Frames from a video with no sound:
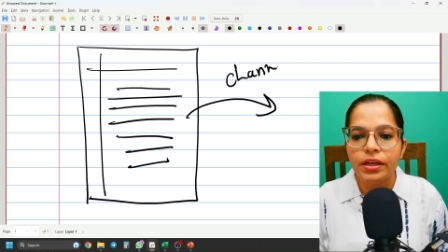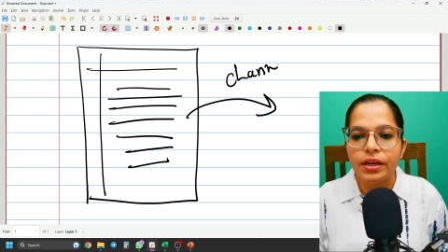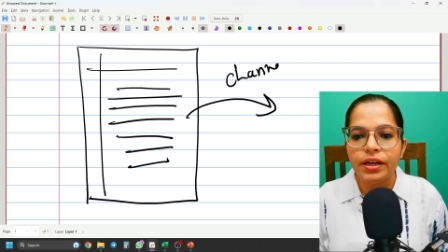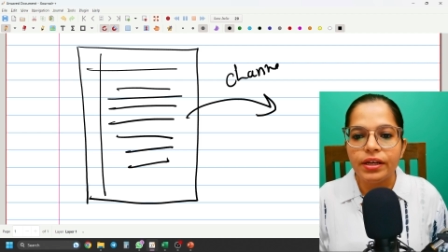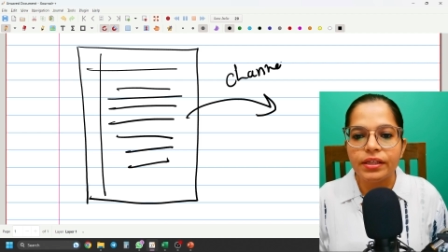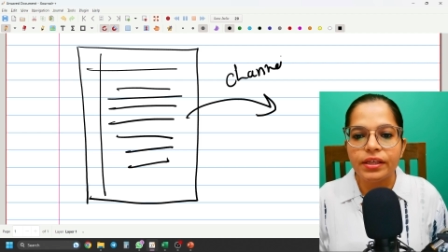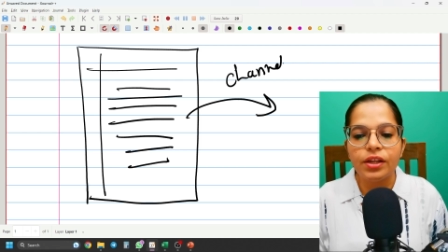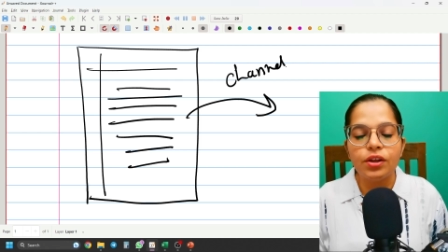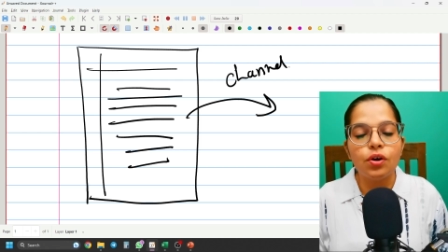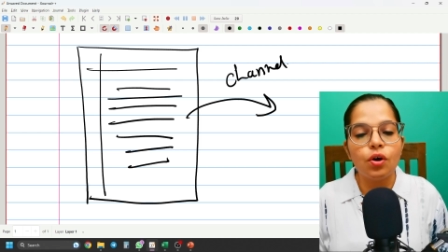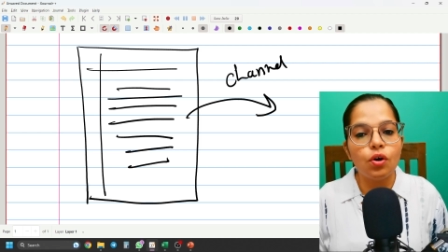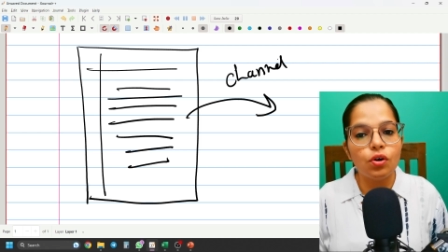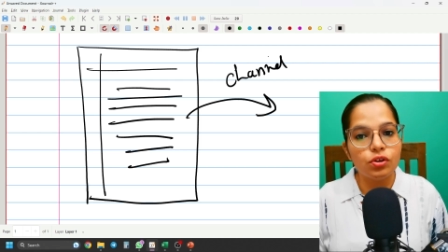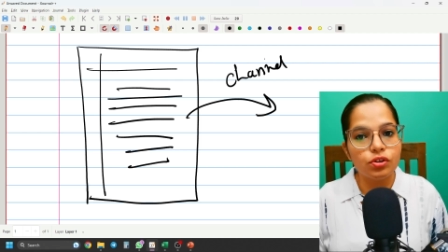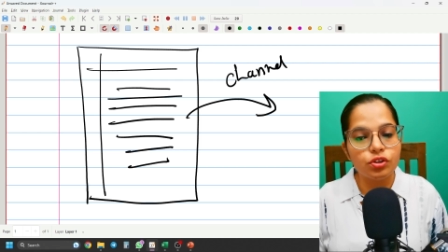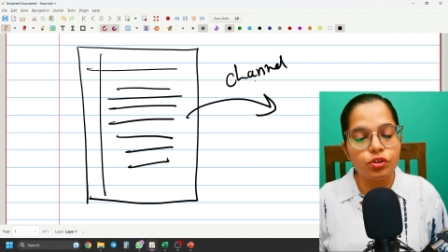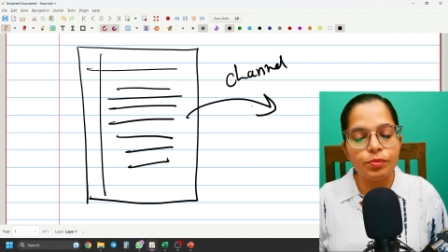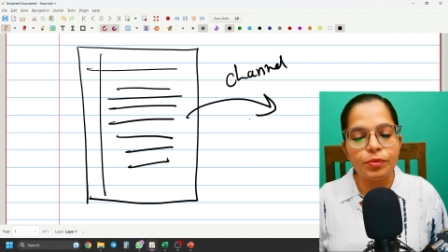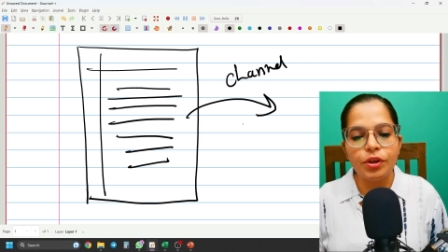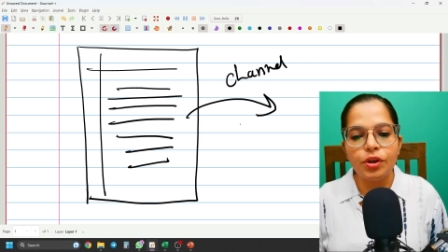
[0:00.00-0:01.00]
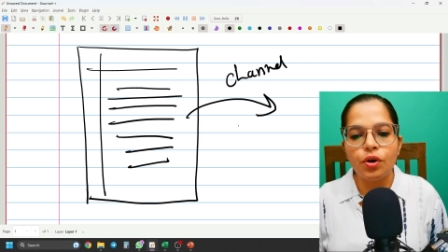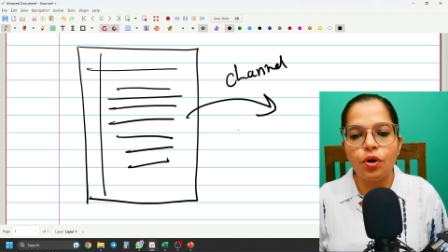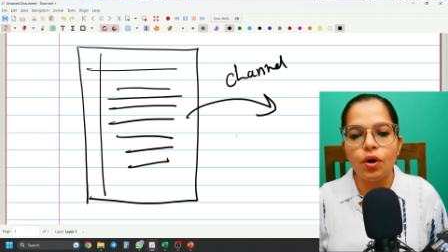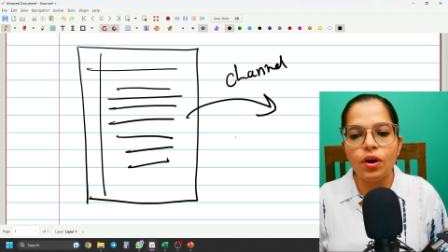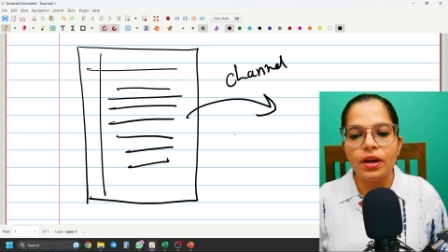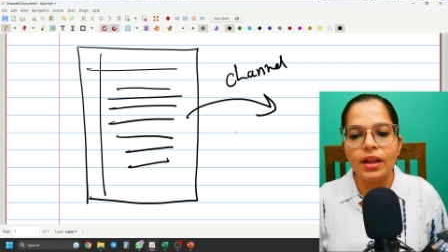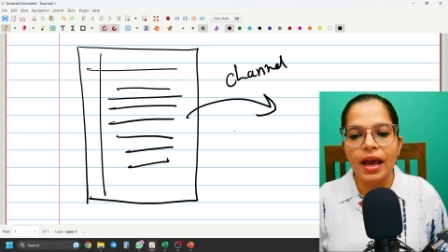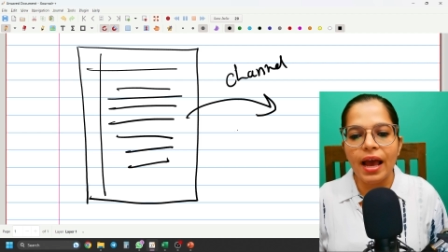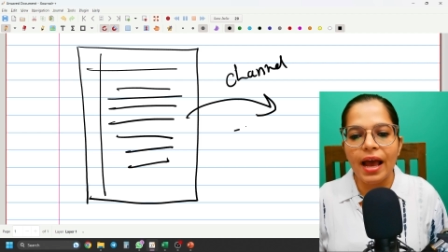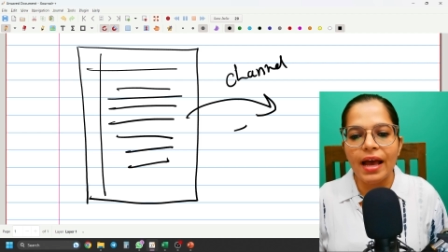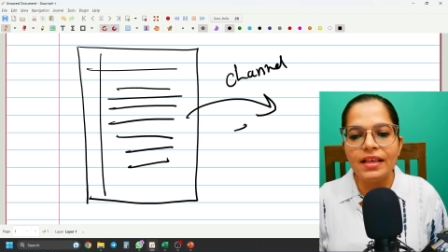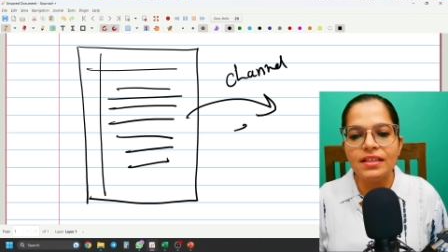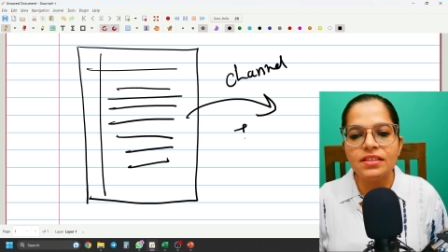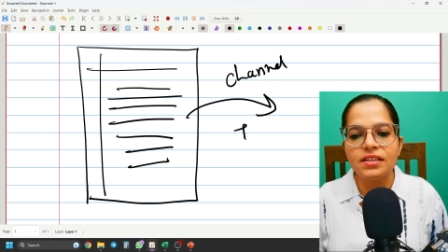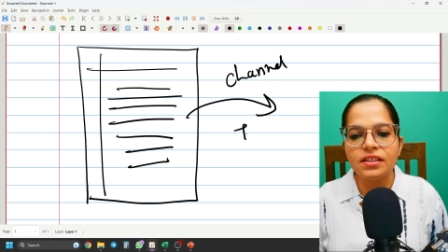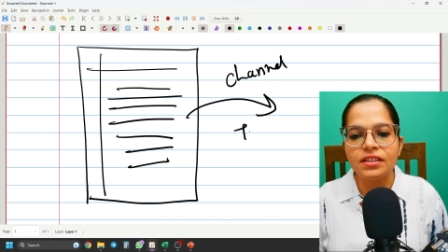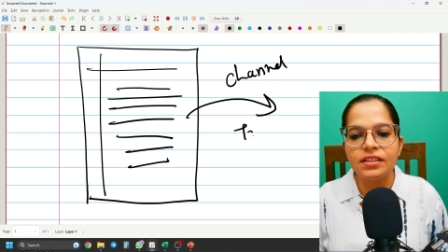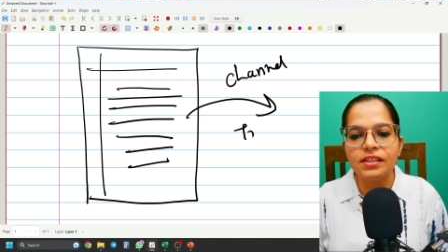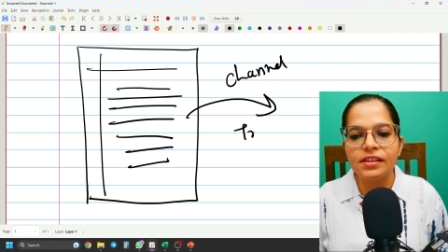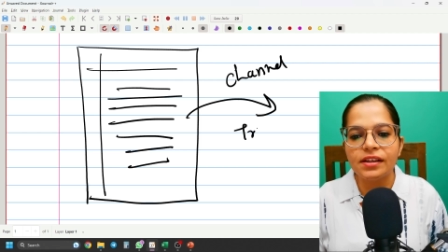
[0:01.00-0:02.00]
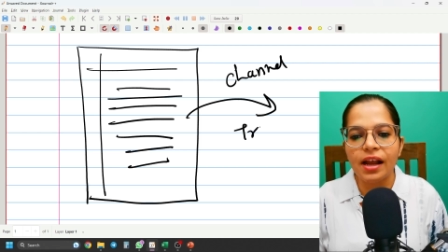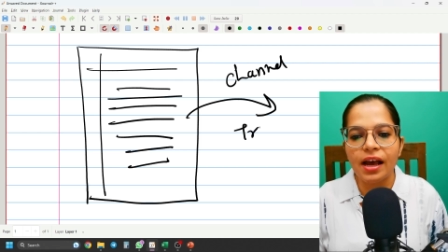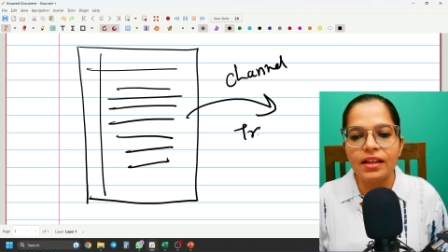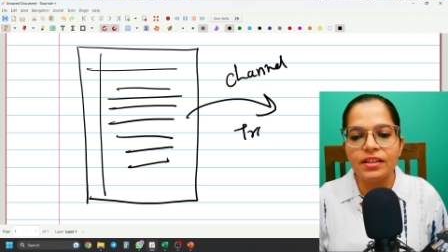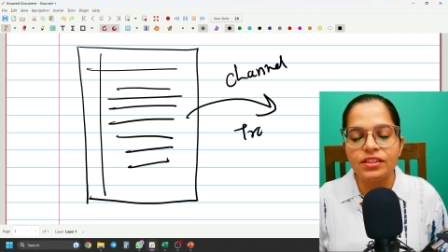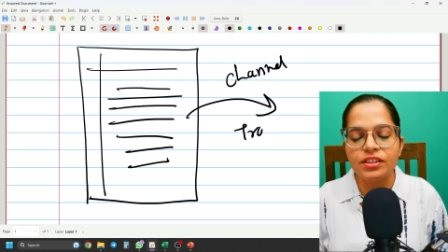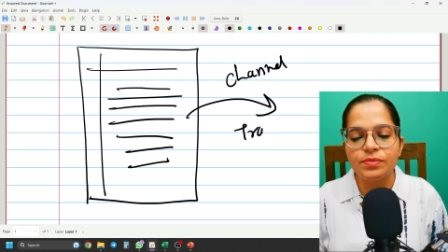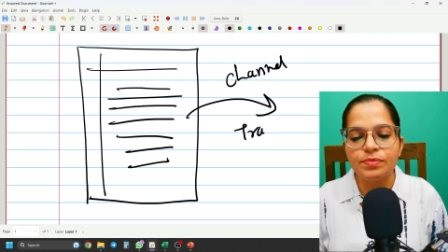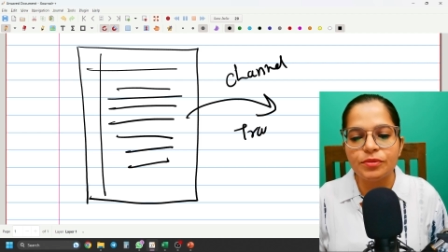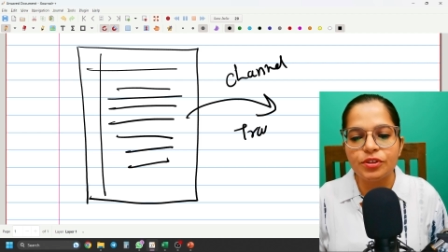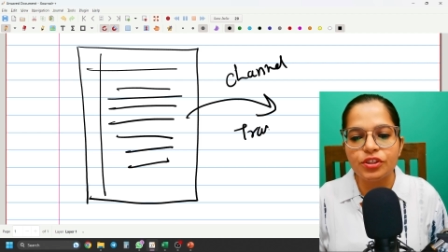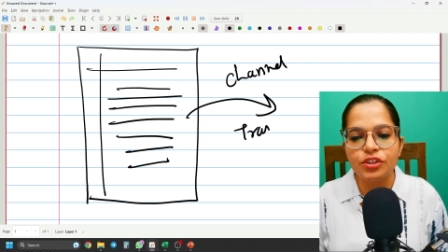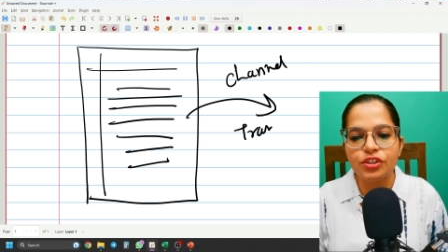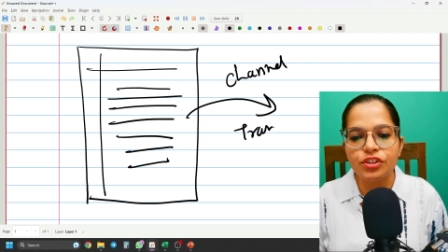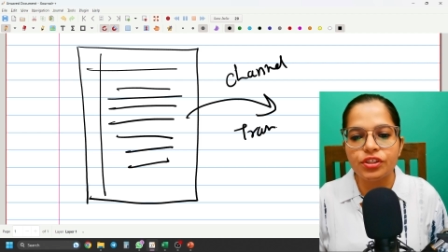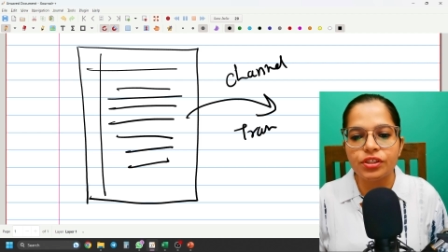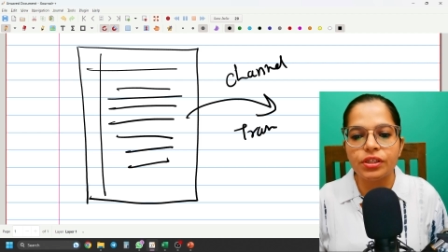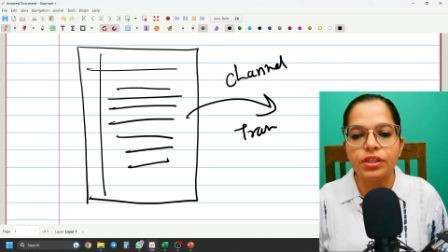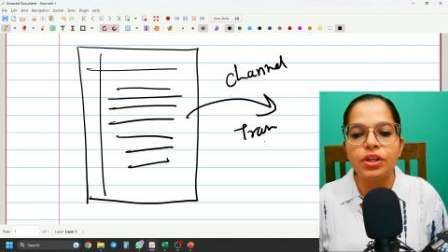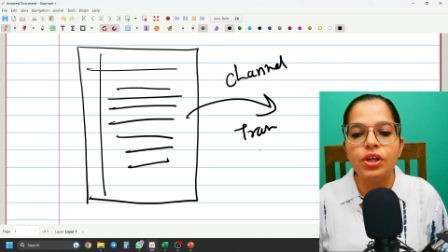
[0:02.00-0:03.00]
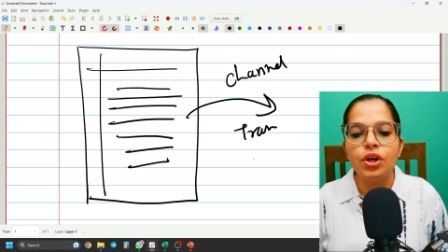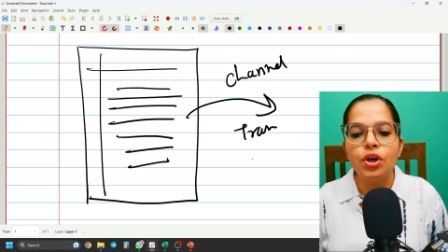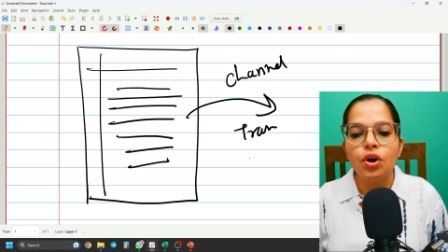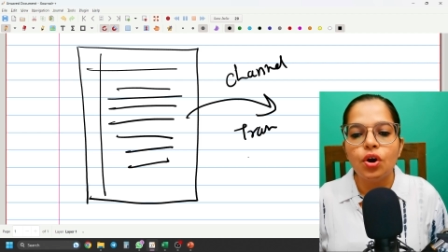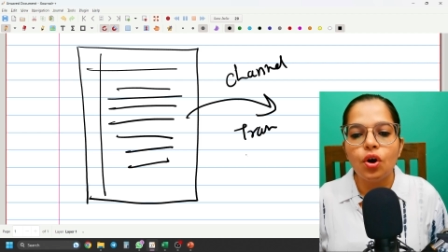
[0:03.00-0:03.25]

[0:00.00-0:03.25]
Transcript: it can also be called as a transmission